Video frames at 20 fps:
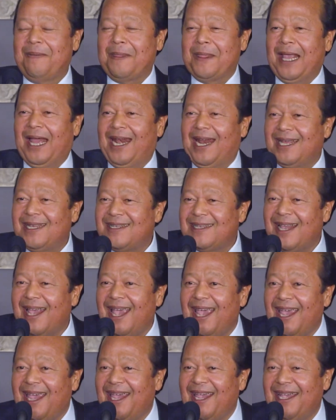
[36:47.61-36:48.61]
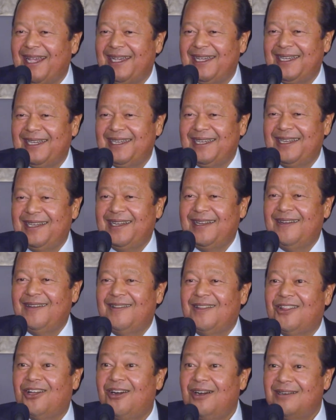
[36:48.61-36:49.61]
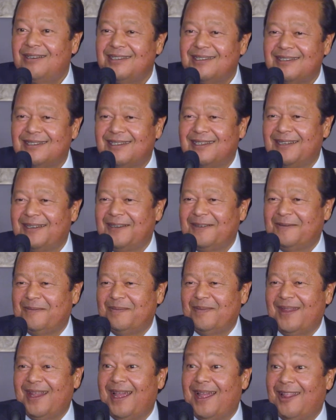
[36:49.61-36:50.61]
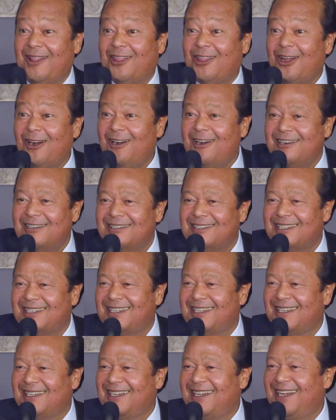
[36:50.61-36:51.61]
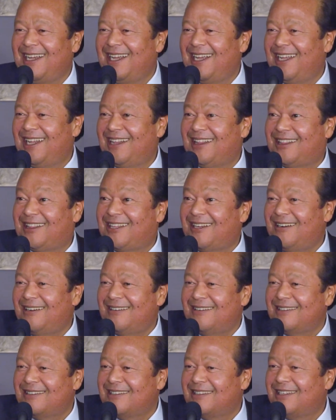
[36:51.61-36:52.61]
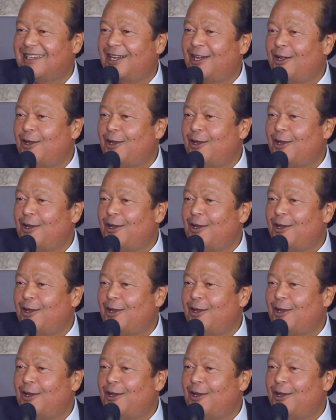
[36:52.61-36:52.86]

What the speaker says: And I say, thirst, thirst, thirst.